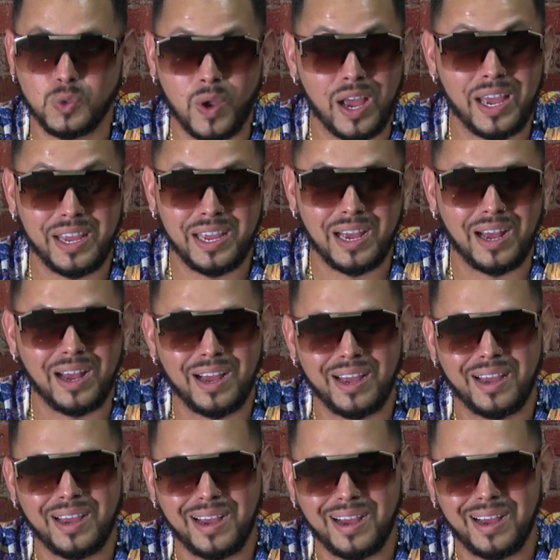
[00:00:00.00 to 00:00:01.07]
why I,
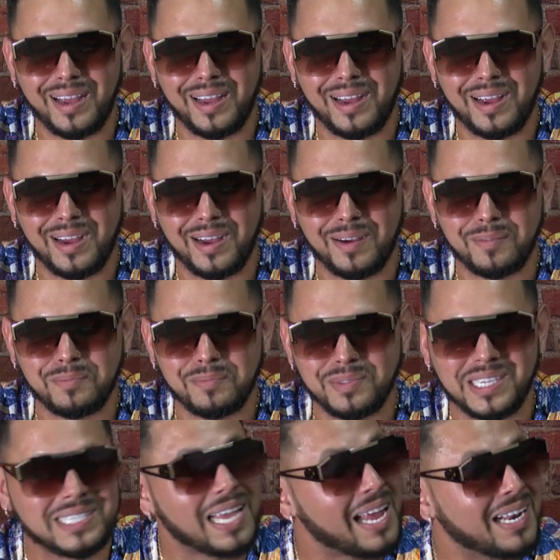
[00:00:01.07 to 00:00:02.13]
I um,
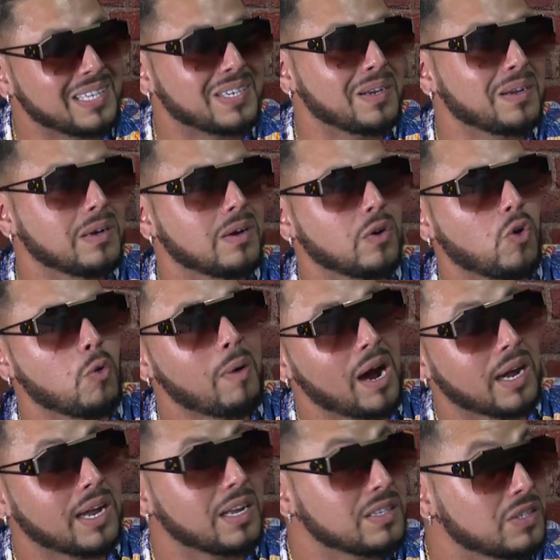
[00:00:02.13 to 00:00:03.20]
decided to go
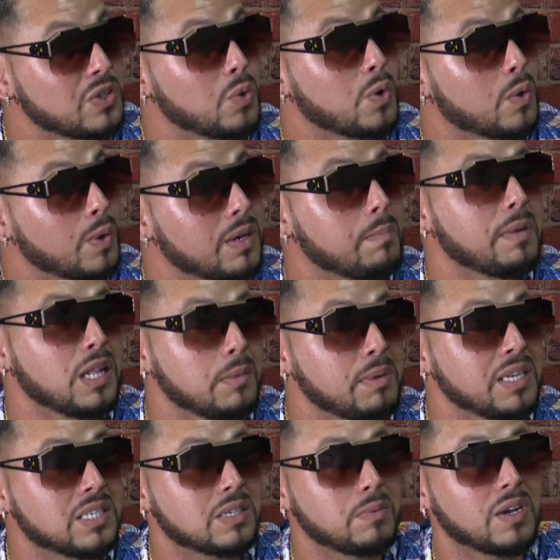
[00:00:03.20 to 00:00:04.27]
back and to work with Mill
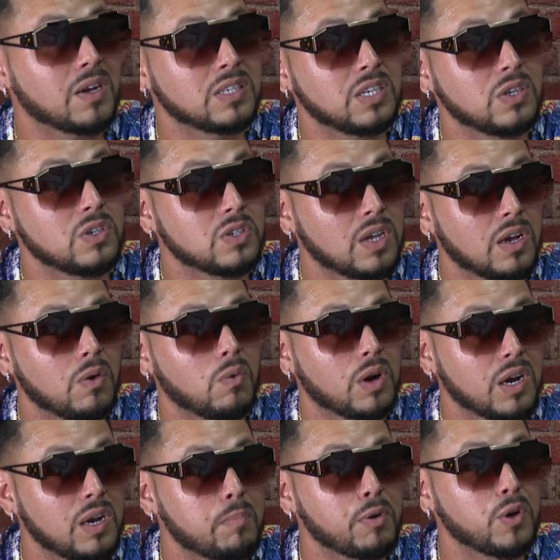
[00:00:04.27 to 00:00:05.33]
Beats because he is uh, one
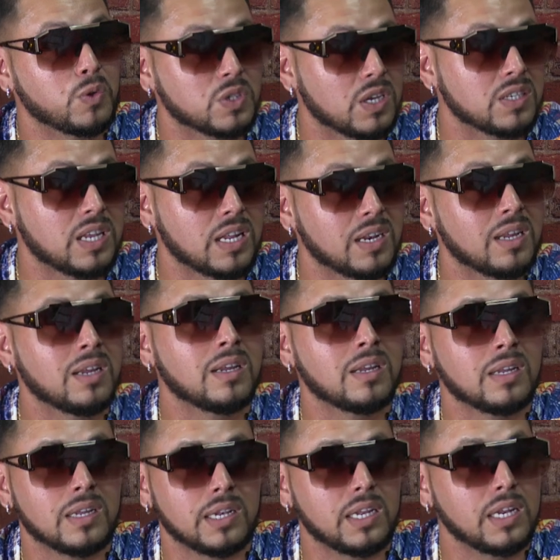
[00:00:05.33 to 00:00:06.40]
of the producers that
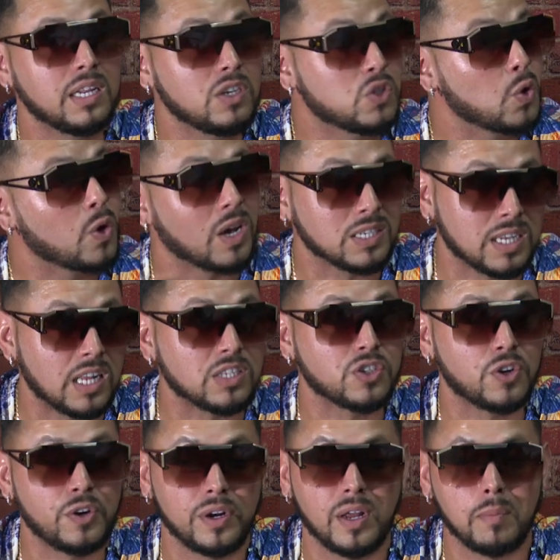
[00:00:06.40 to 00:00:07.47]
did the soca
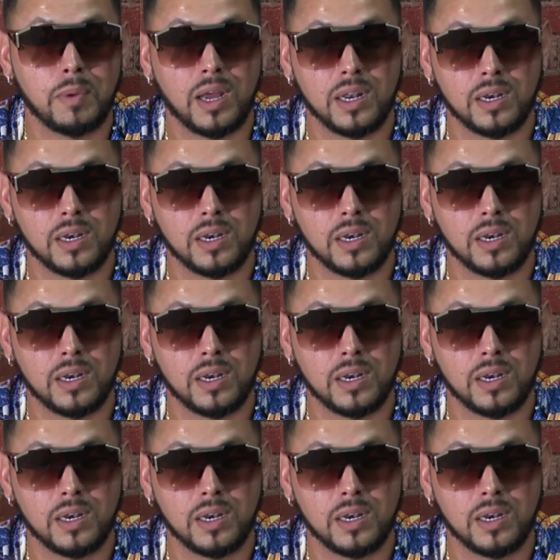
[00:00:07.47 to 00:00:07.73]
salsa rhythm, right.